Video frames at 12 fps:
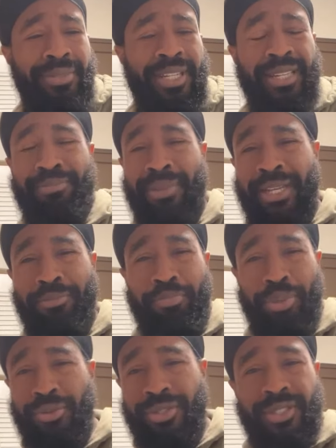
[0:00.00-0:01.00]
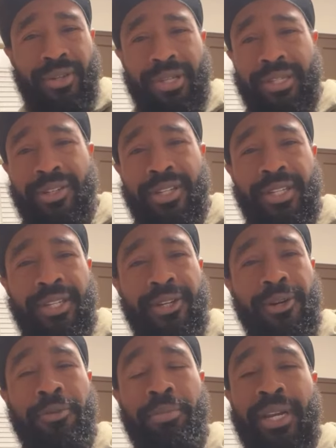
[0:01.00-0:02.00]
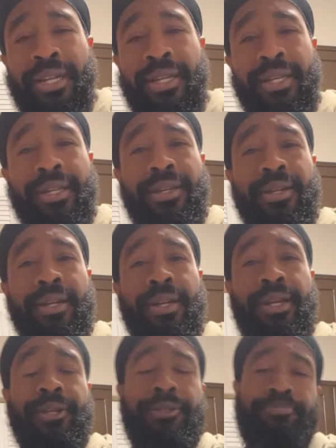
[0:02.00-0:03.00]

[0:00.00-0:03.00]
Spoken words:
It may boost your little ego, but at the end of the day,